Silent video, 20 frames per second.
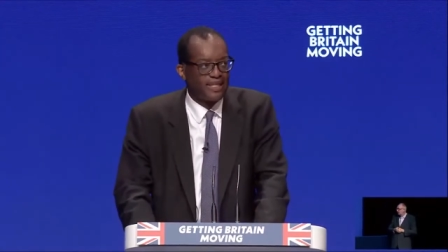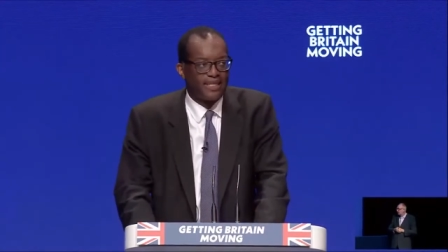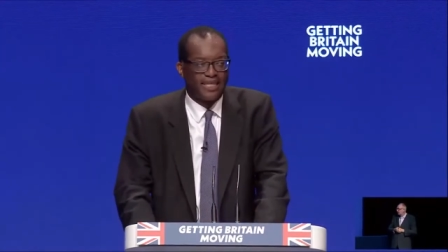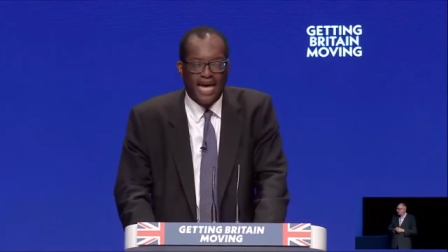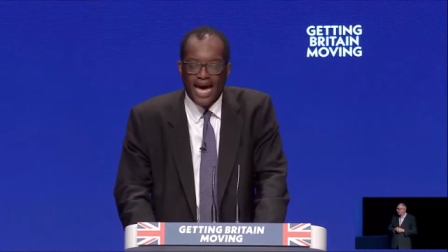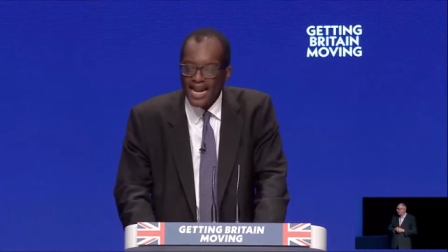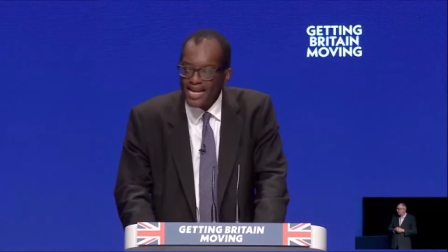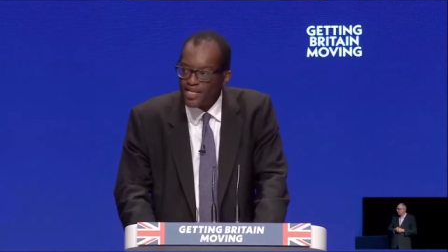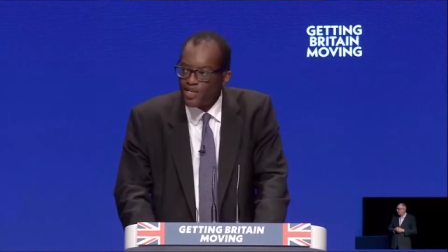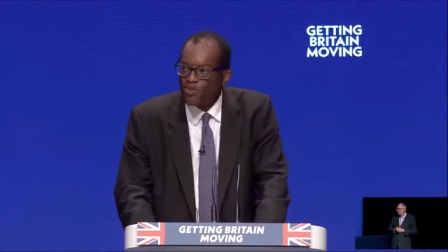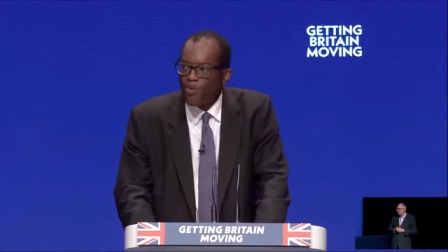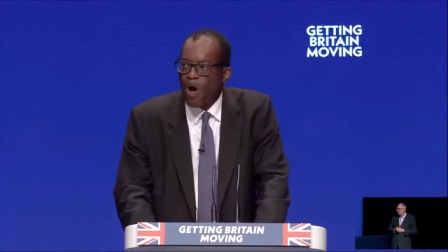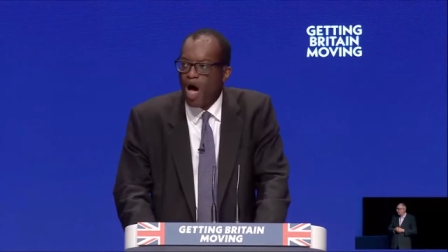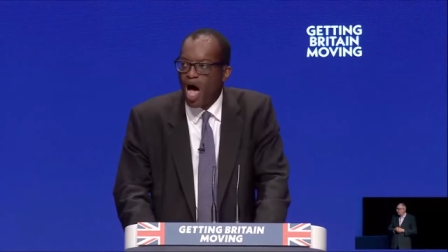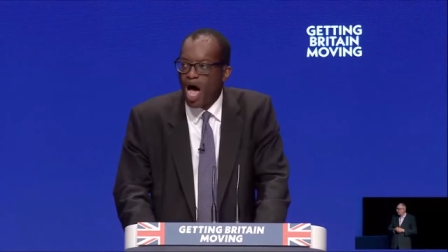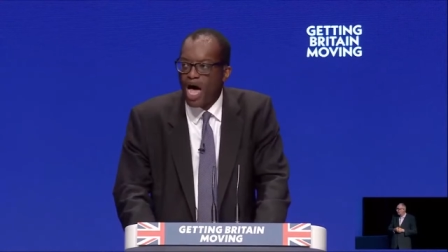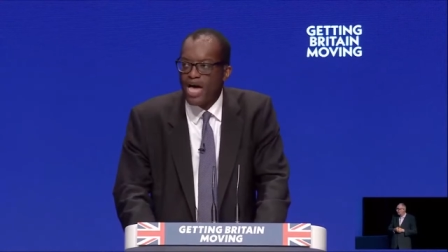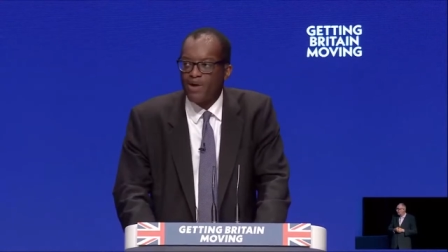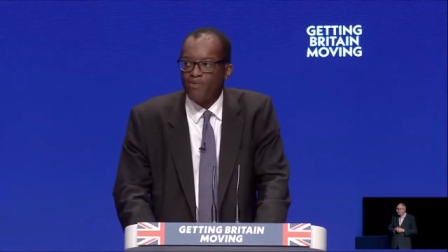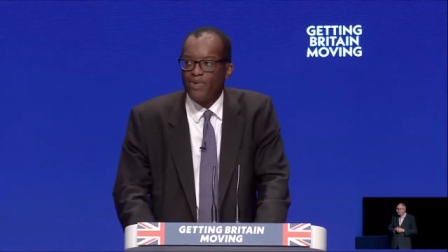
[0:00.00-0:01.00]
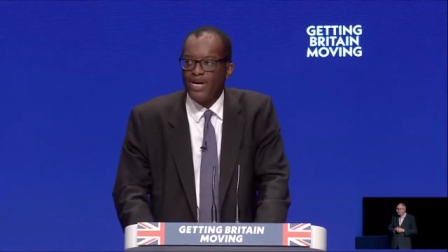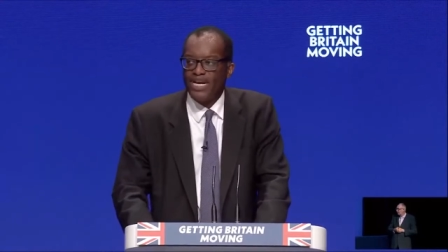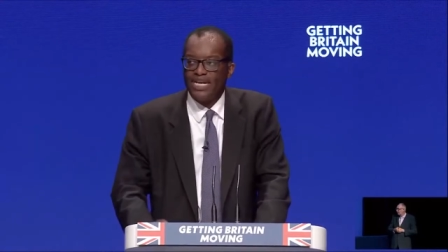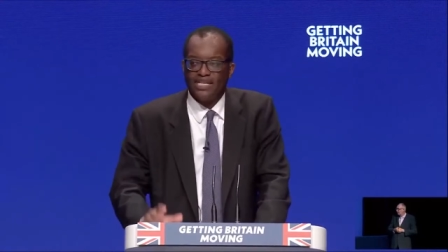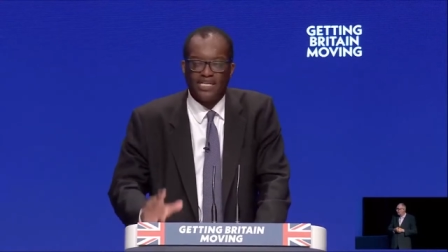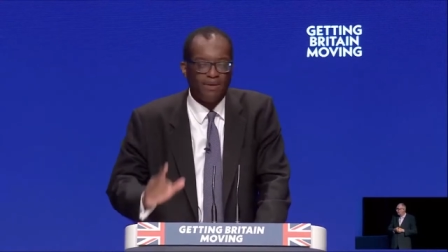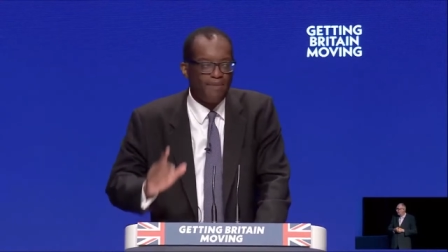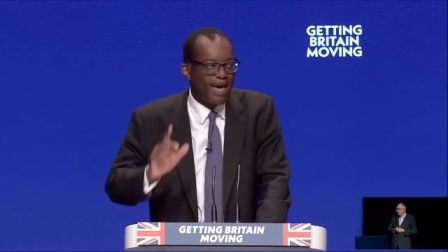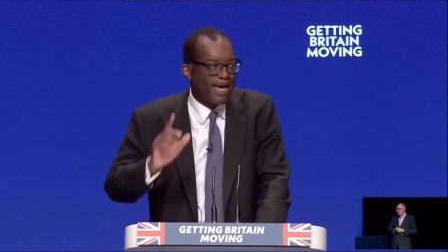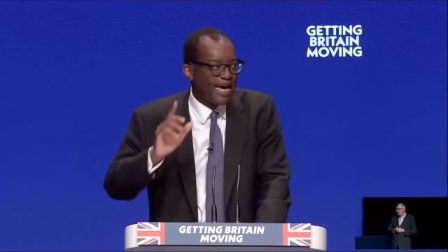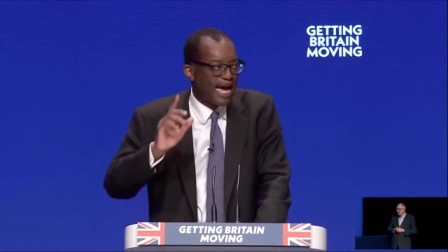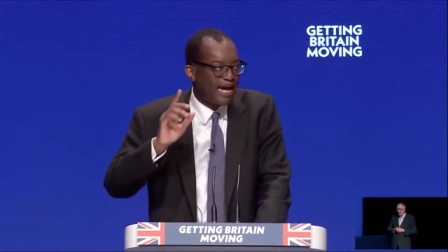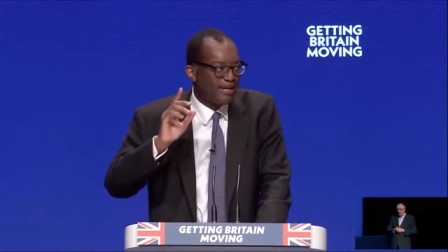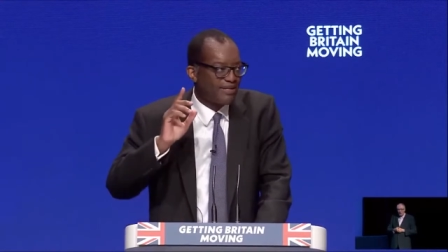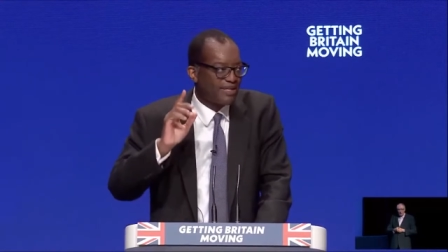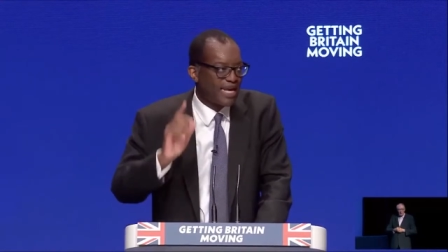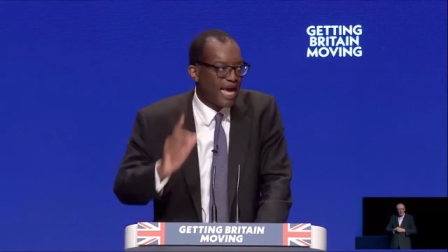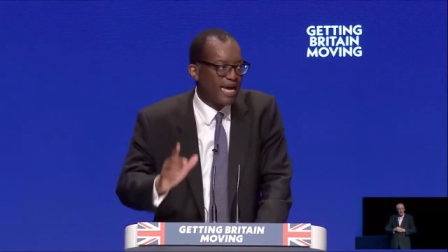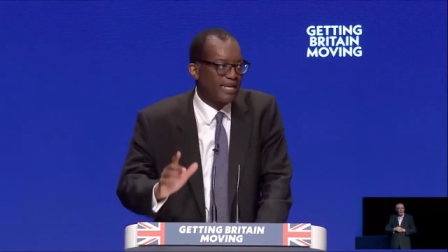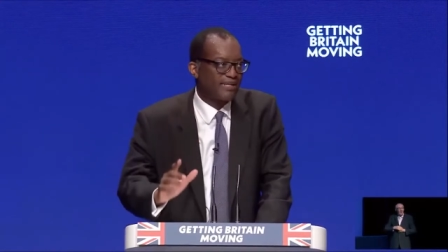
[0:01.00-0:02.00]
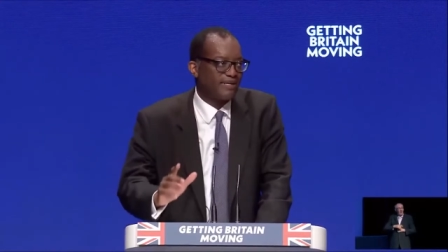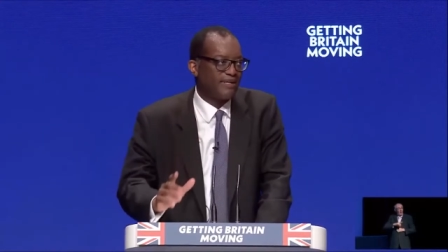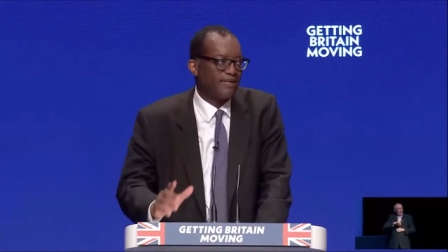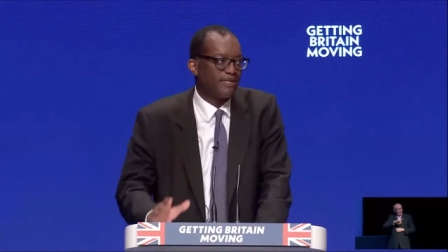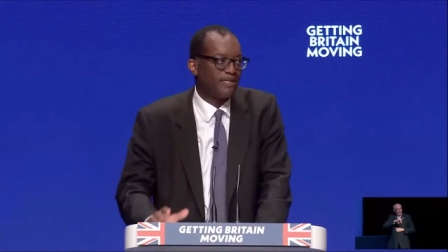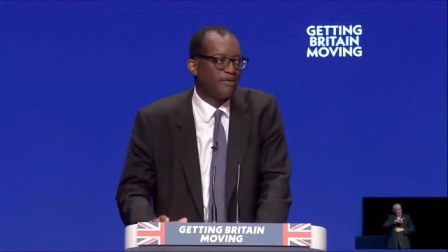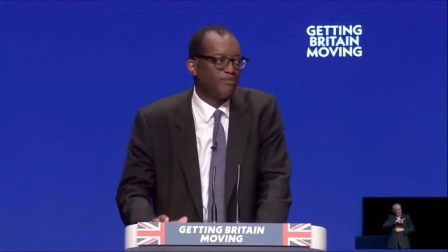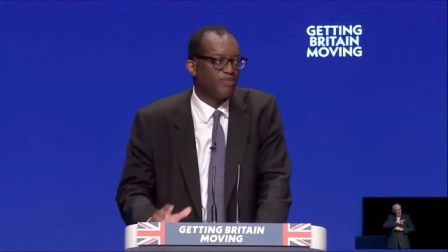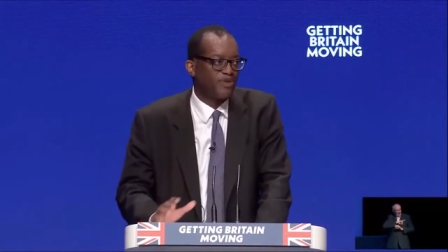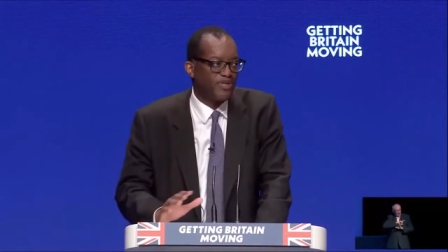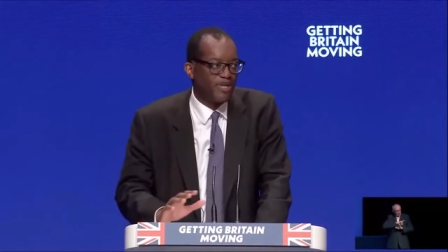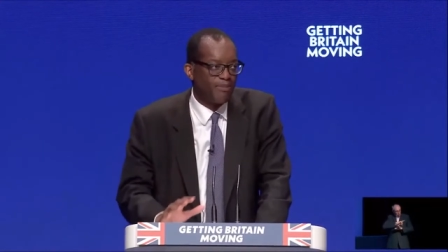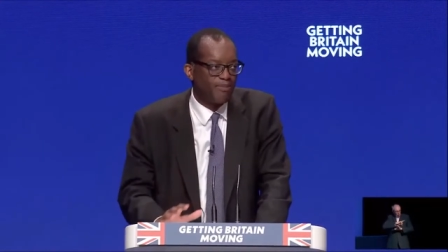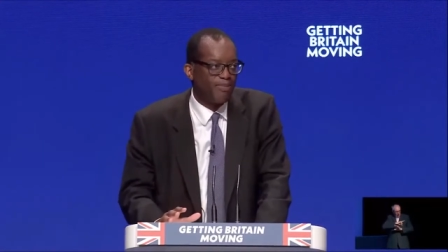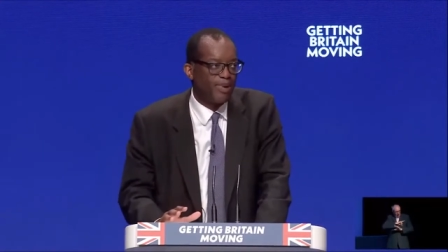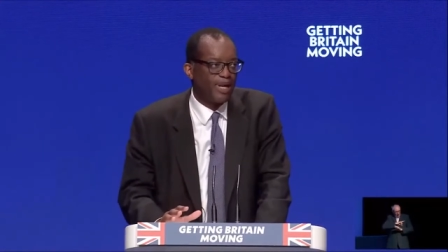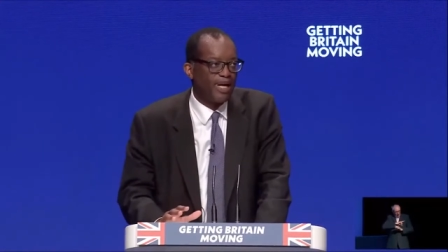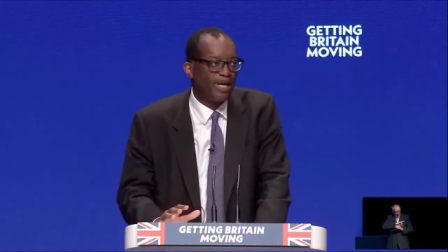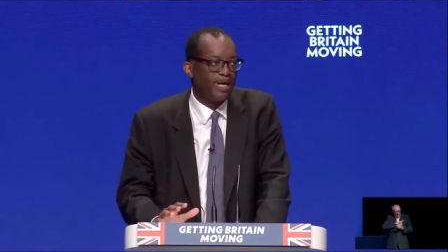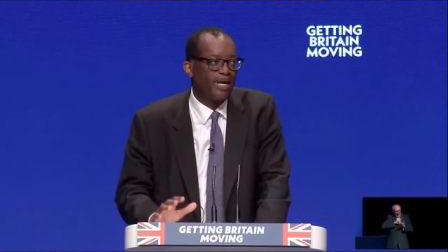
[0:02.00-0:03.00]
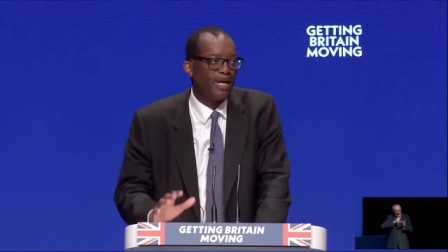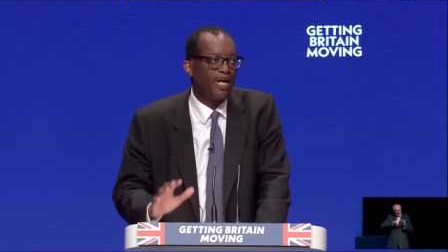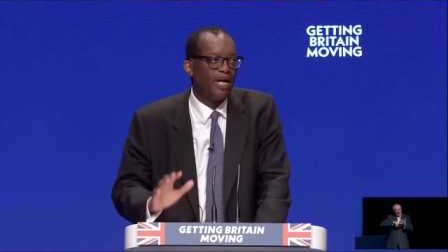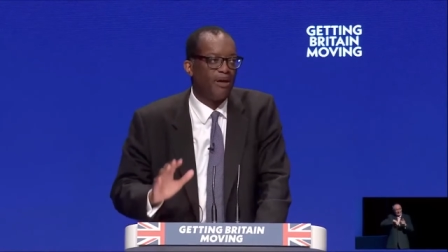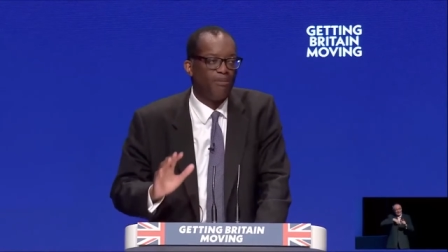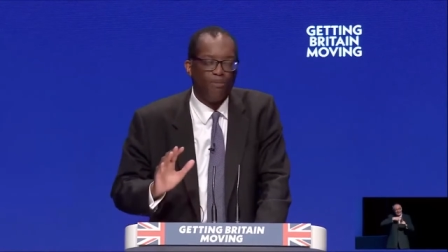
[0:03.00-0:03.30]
that is why we need to make our tax system simpler,